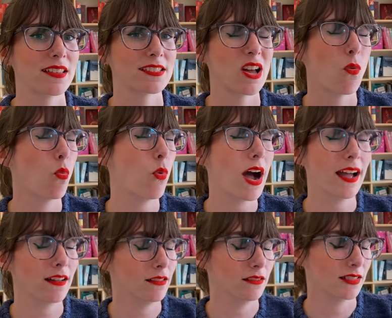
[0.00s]
this
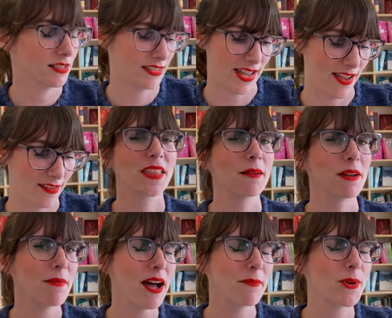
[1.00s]
wild skein that my
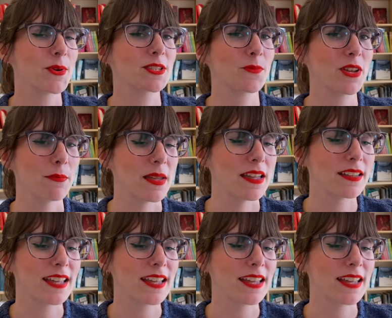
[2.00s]
mom, who was with me,